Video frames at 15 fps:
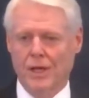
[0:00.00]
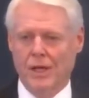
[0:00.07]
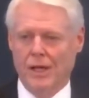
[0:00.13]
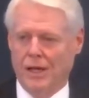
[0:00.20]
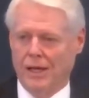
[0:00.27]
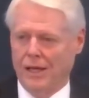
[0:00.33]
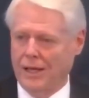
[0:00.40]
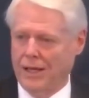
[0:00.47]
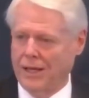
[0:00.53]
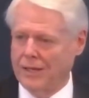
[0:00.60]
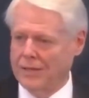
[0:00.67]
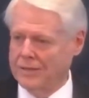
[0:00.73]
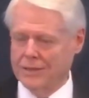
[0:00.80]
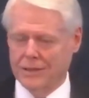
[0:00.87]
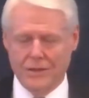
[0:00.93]
and
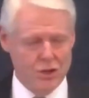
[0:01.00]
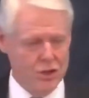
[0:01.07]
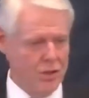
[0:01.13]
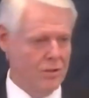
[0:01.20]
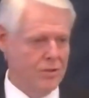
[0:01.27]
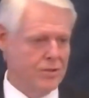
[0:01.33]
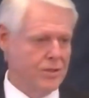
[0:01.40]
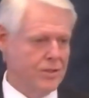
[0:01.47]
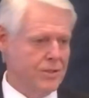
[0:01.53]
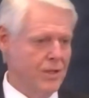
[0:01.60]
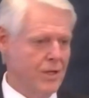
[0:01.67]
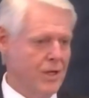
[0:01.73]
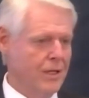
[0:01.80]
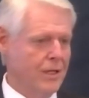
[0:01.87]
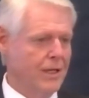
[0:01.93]
uh, cheers us on
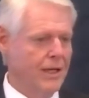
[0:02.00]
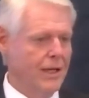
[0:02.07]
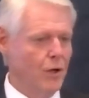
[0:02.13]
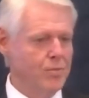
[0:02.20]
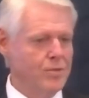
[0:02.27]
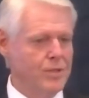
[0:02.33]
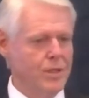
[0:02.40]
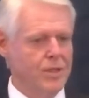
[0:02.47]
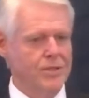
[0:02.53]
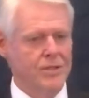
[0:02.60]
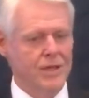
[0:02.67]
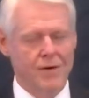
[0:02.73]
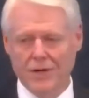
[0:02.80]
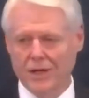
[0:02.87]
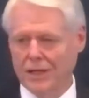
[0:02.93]
and helps us,
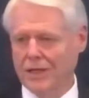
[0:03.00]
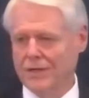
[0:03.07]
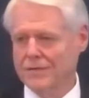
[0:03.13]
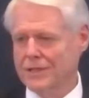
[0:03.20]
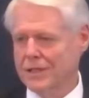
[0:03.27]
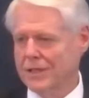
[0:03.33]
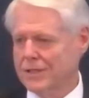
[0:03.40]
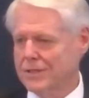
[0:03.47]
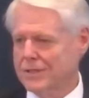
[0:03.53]
never leaves us.